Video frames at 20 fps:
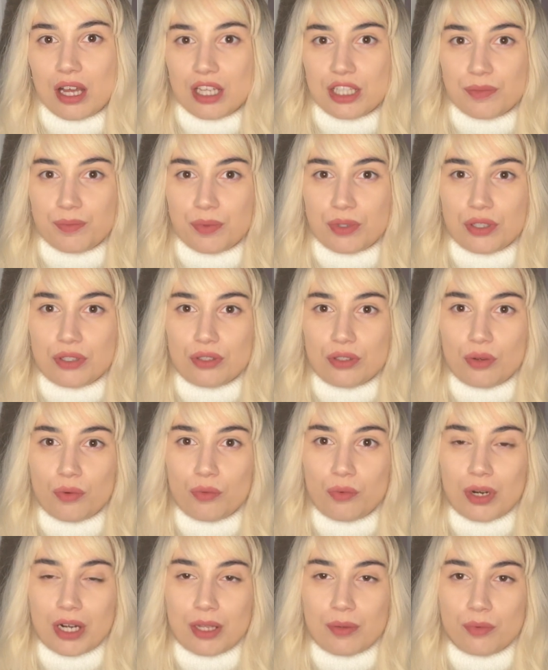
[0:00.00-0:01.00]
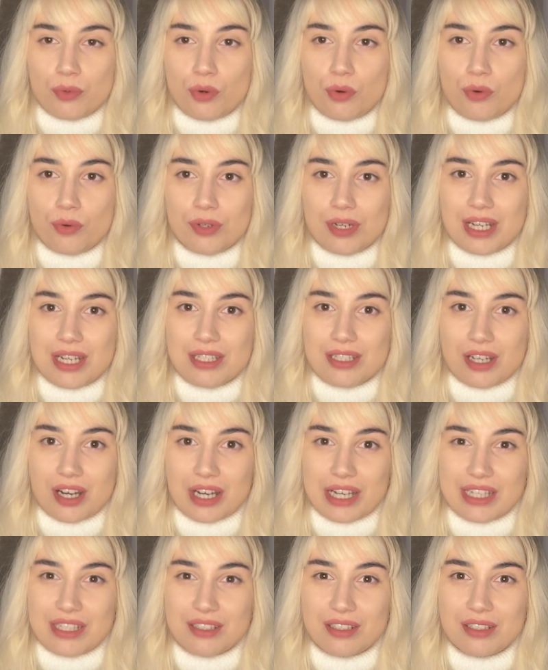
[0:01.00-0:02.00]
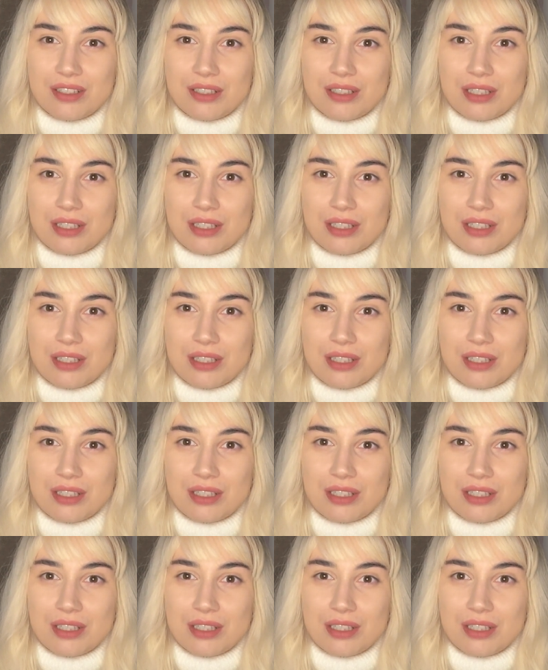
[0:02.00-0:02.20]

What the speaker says: husband William Courtenay died,